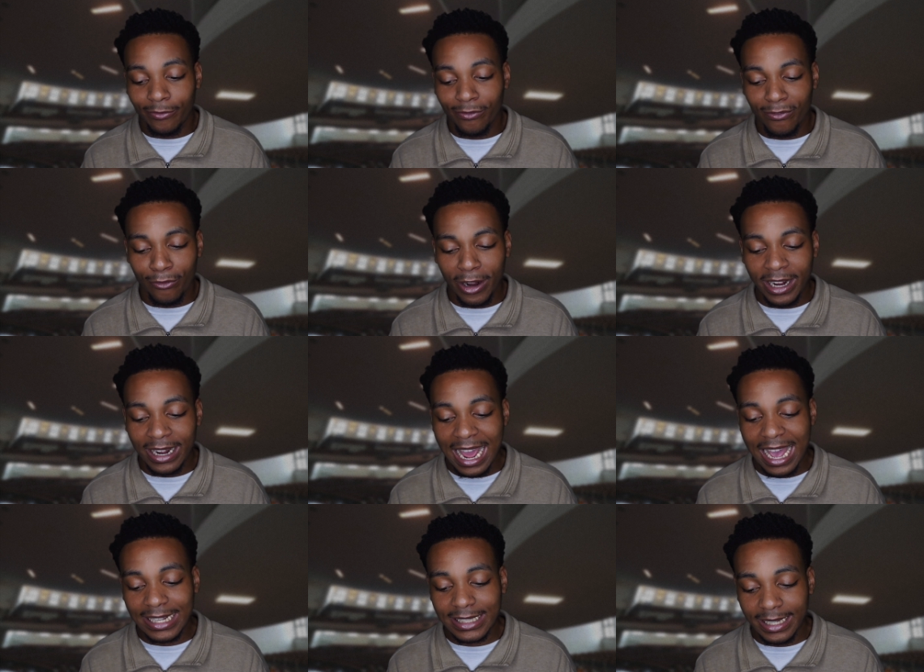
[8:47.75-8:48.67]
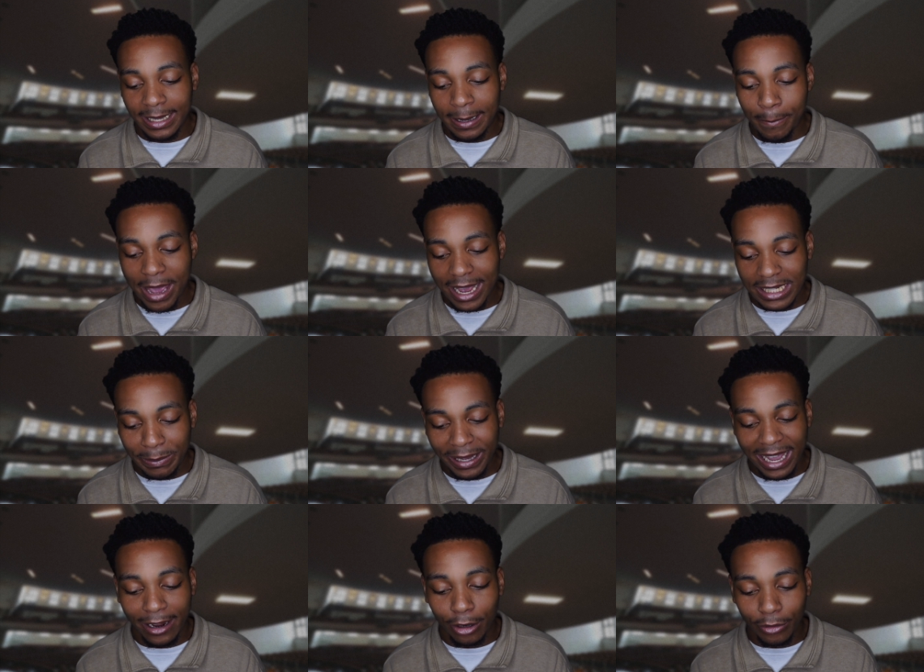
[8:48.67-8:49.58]
freak nasty, Megan's
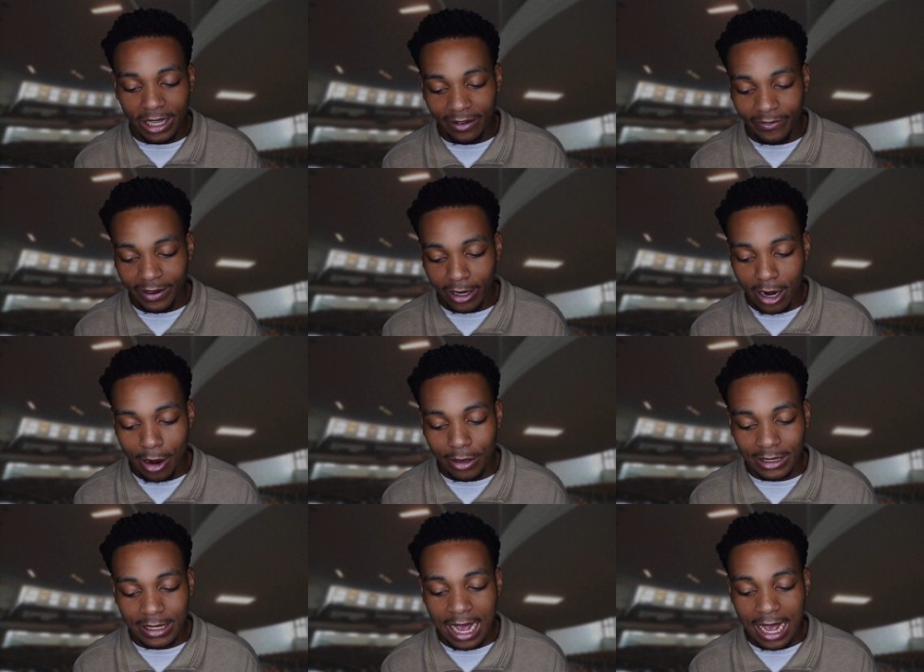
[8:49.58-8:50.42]
piano, gift and a curse,